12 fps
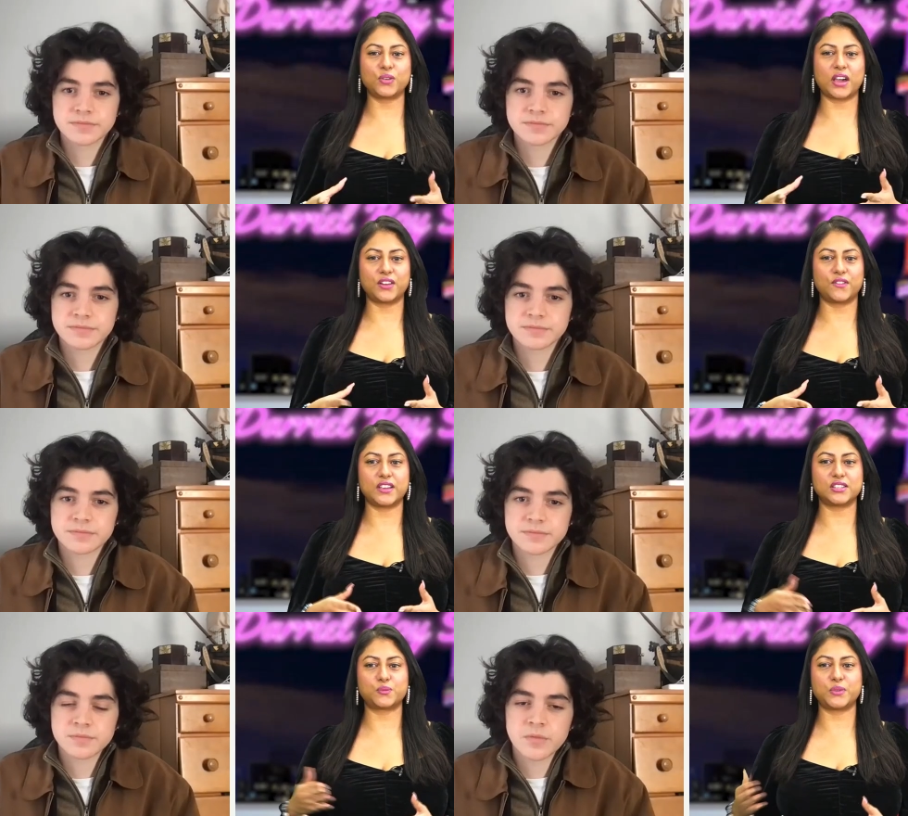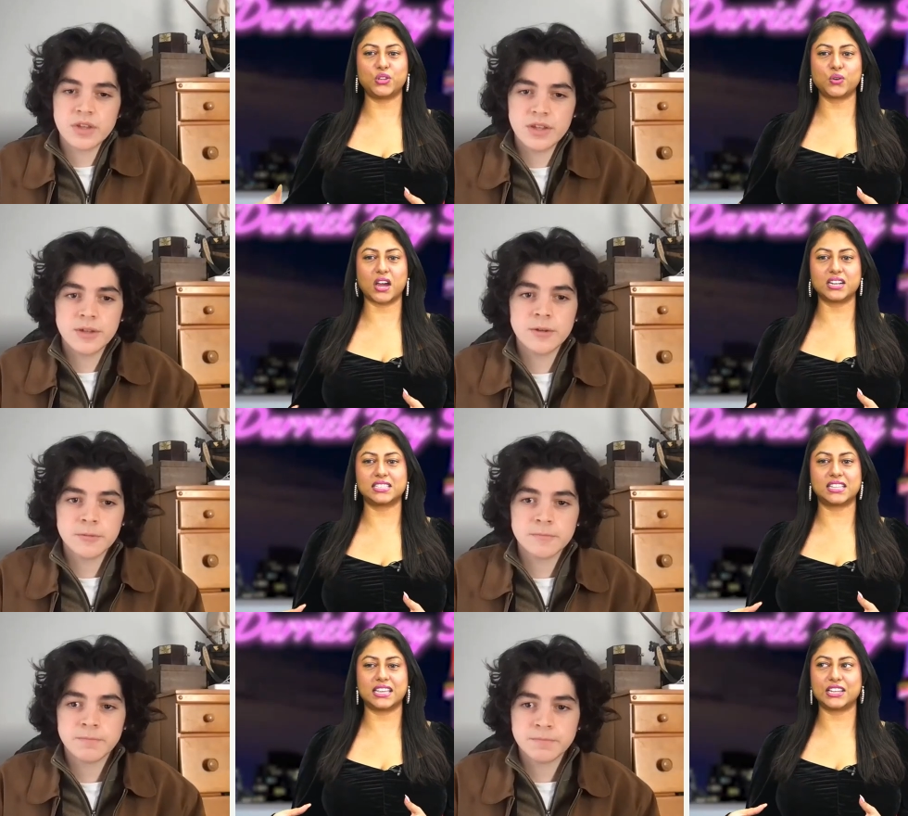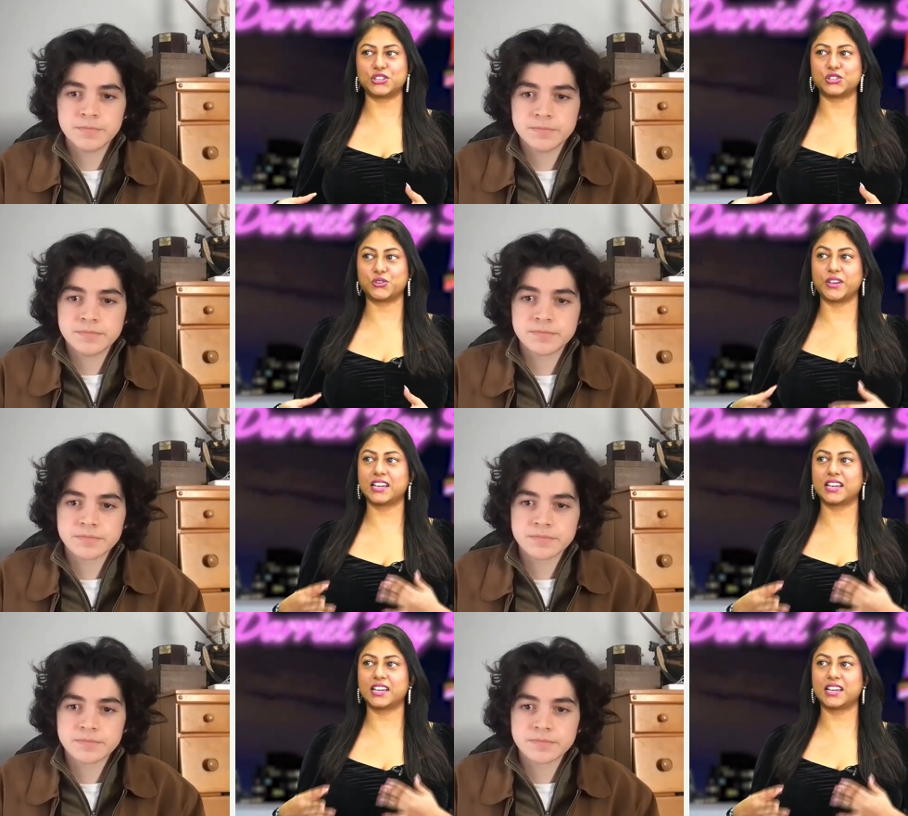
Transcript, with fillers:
Speaker 1: kind of faced when you got into the industry?